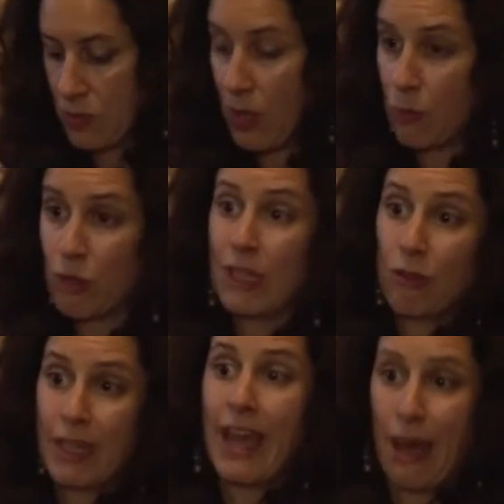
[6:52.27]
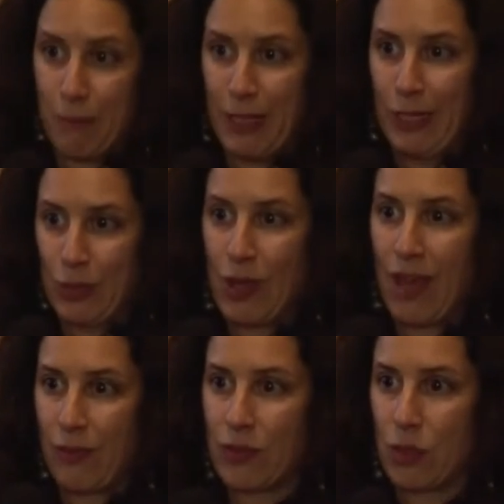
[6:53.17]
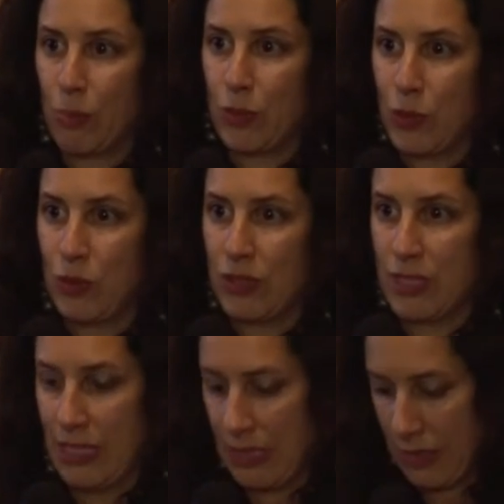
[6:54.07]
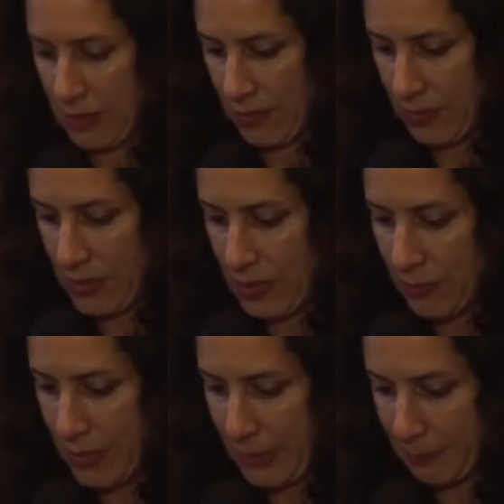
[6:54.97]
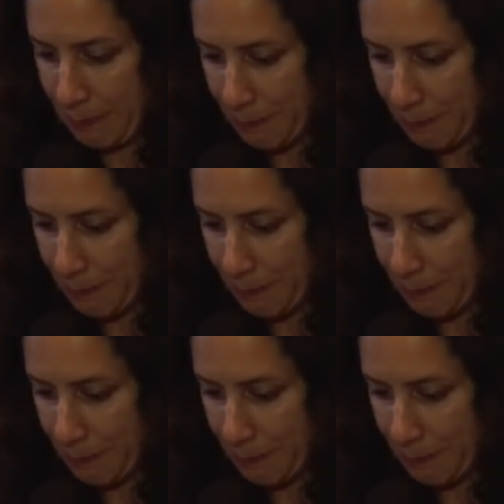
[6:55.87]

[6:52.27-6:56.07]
So I'm really, really happy to have this opportunity this evening.